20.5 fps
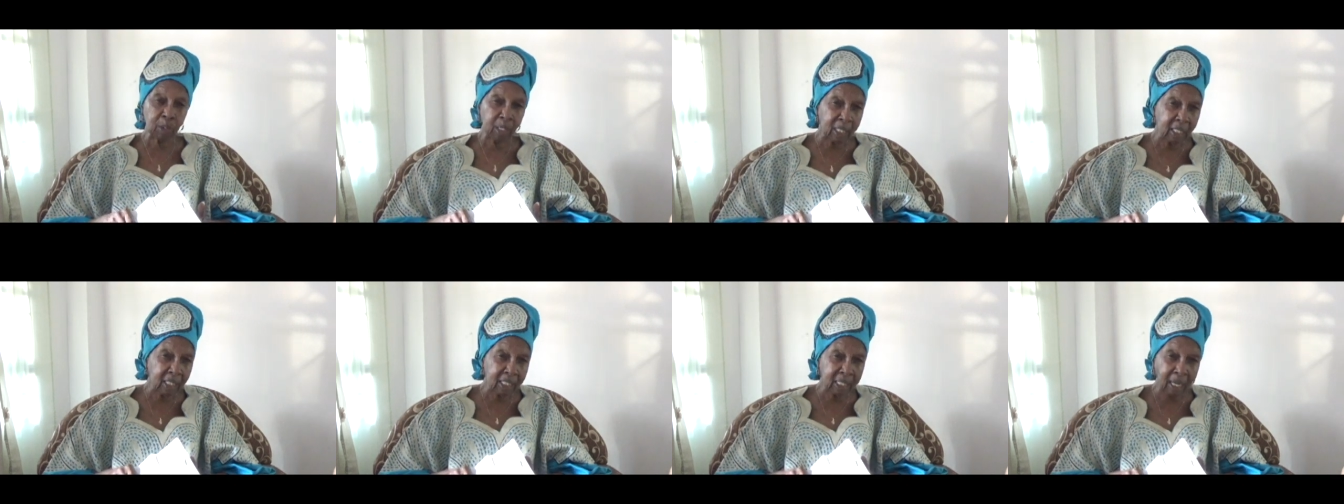
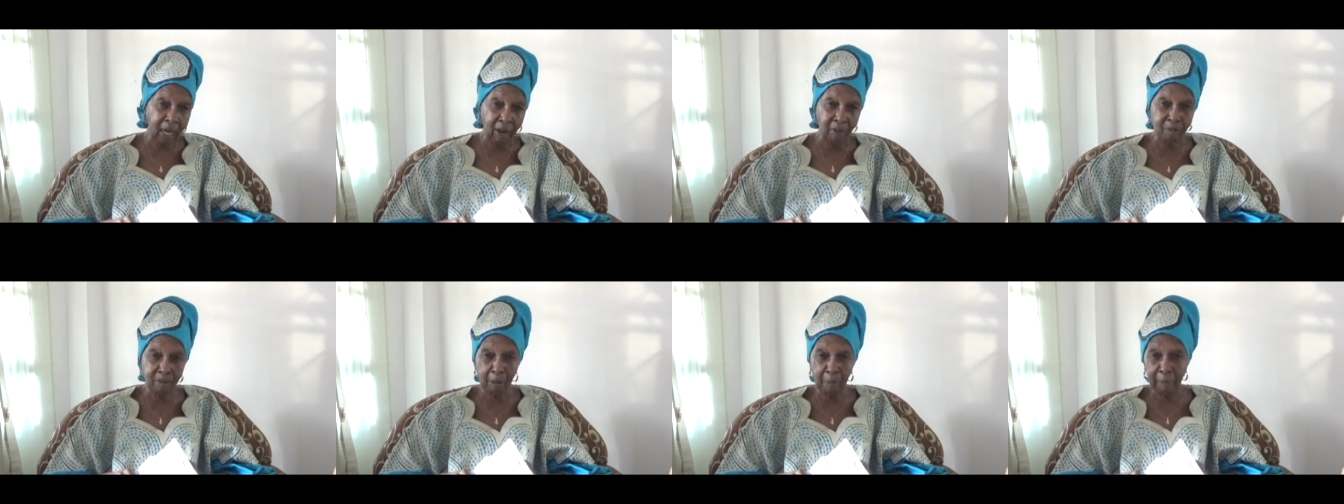the
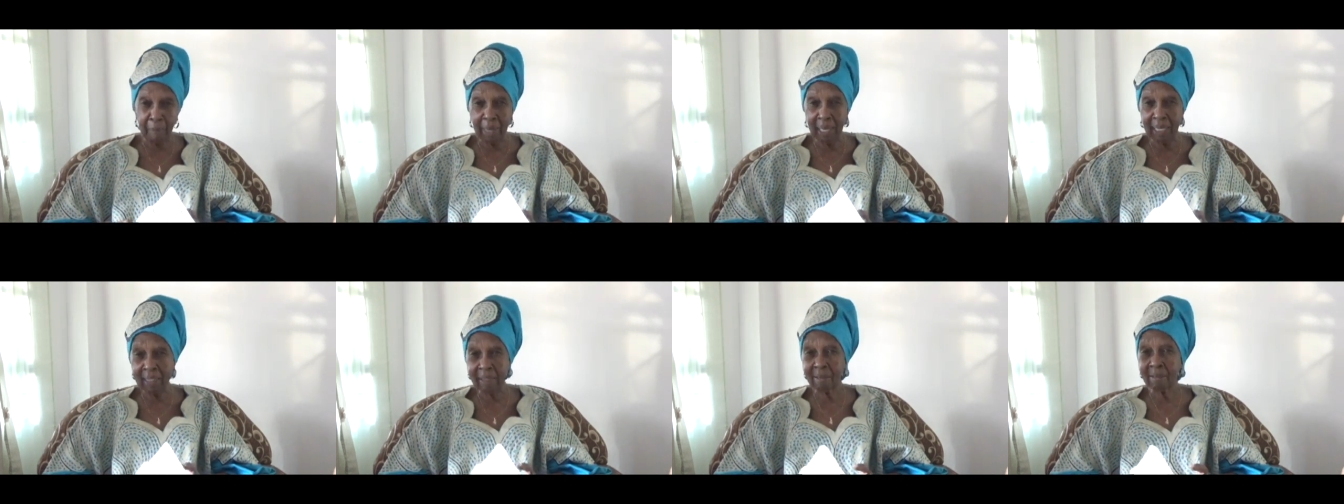local
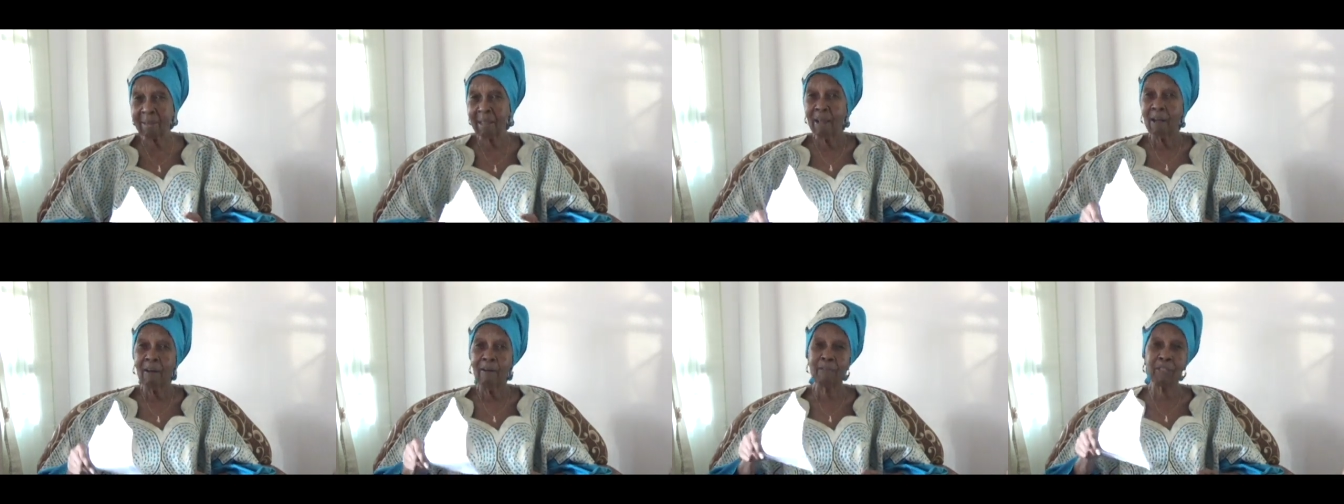
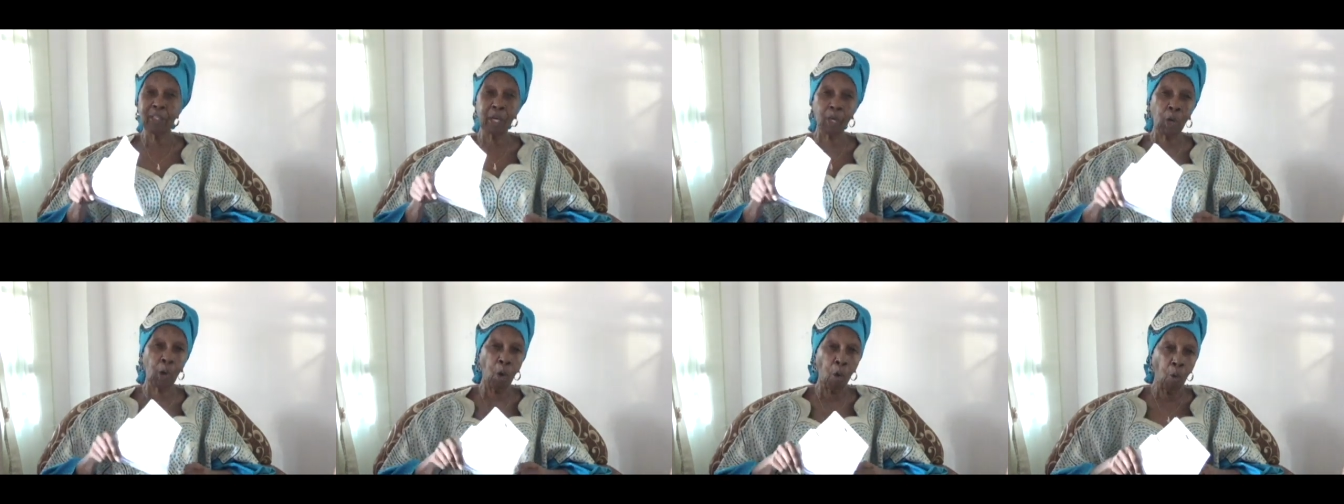government,
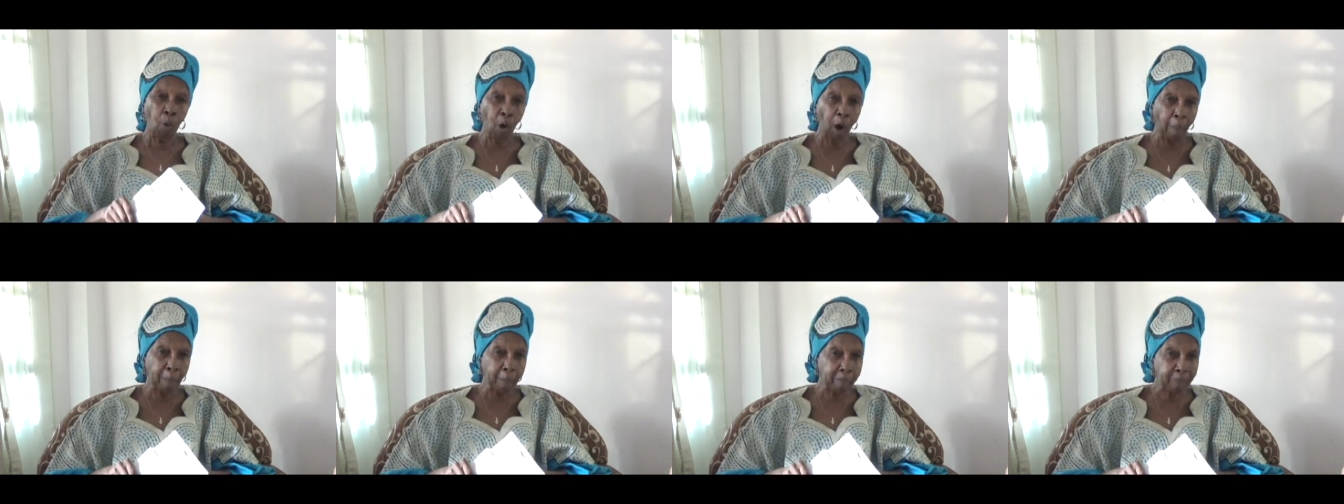
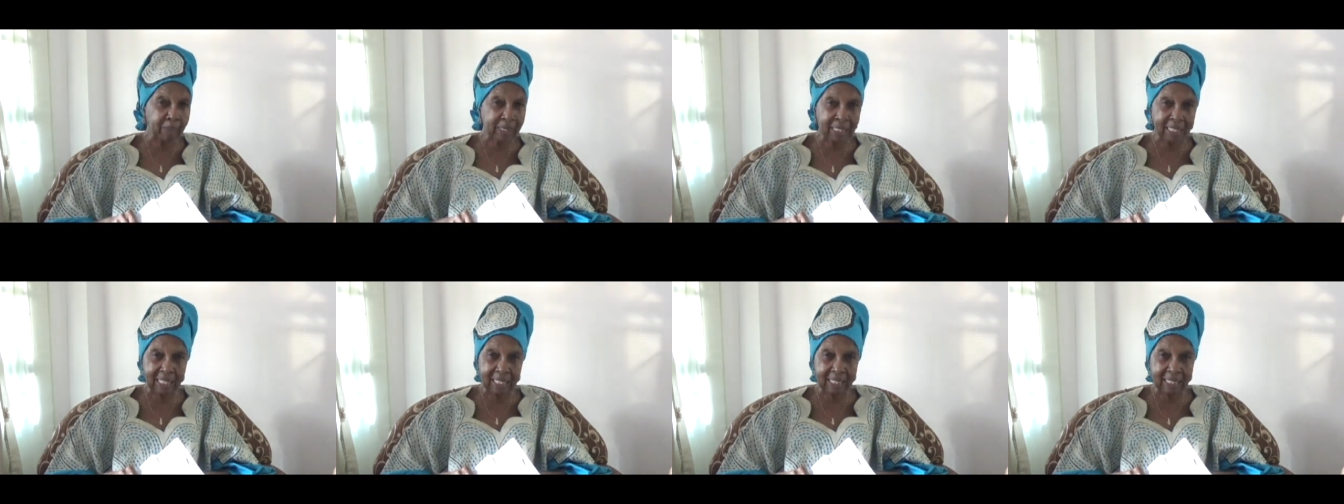the
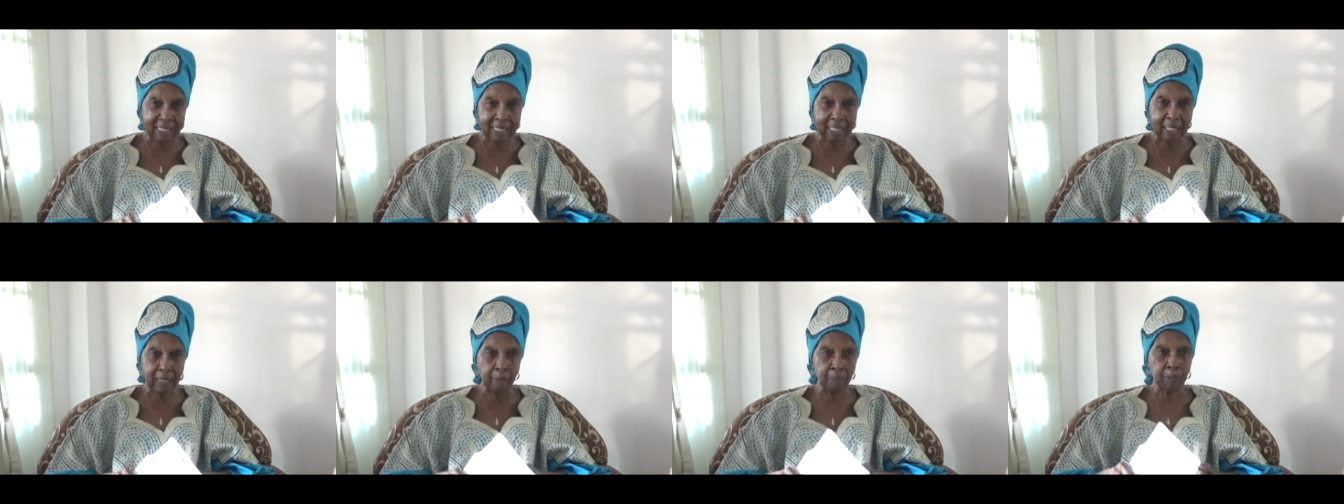
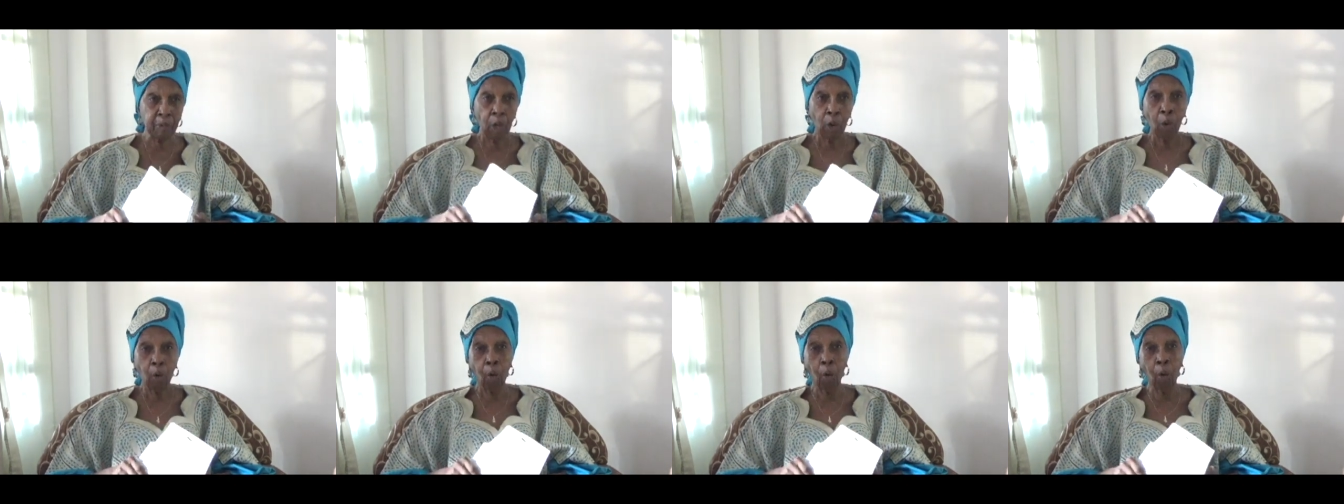co-op
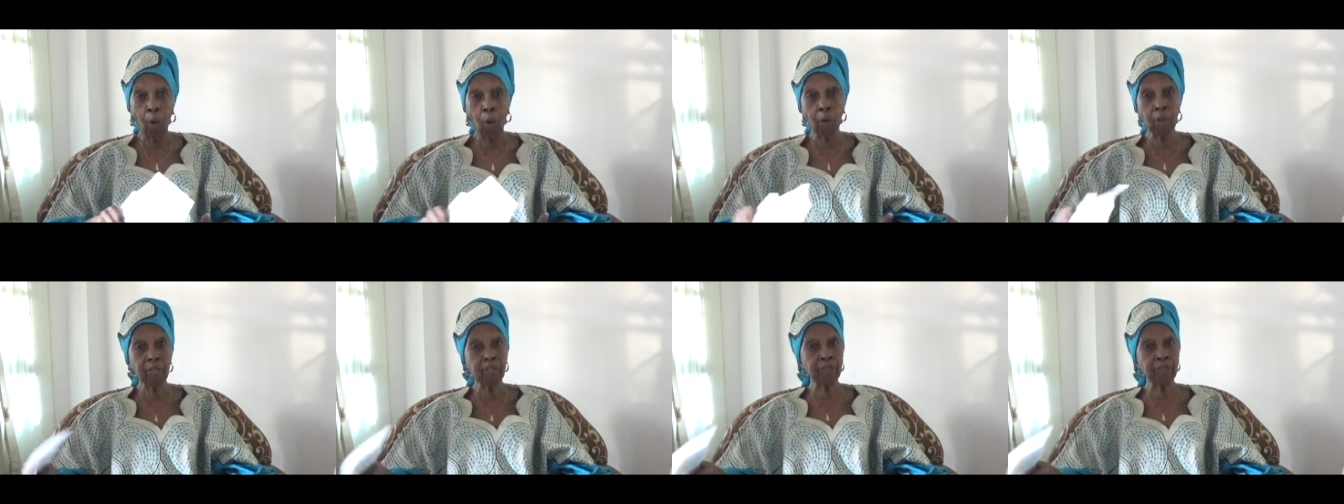system,